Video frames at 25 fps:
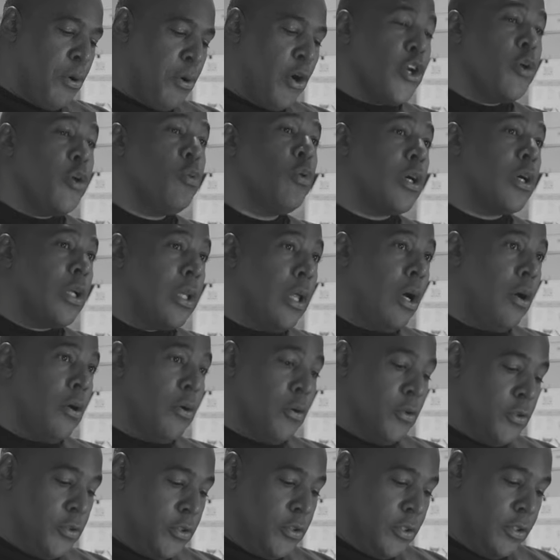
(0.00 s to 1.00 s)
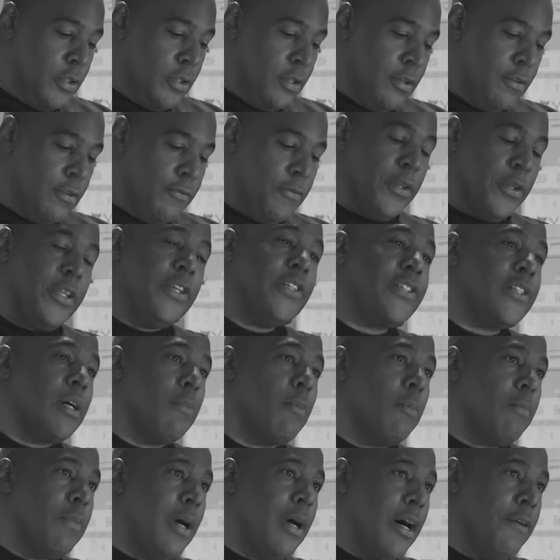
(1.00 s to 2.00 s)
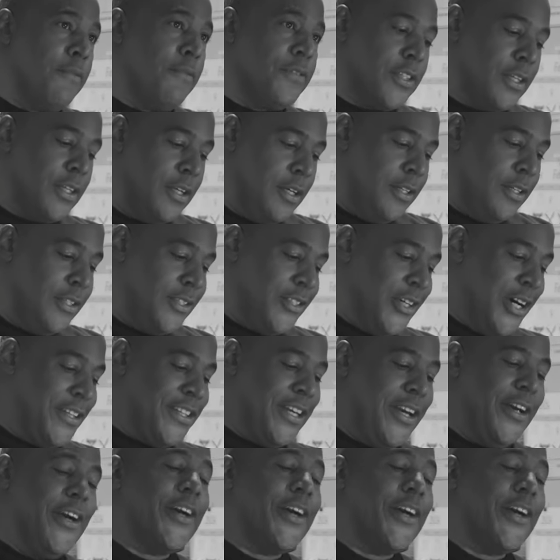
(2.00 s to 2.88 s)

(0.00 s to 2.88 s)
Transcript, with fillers: Purdy will close for the summer months so that the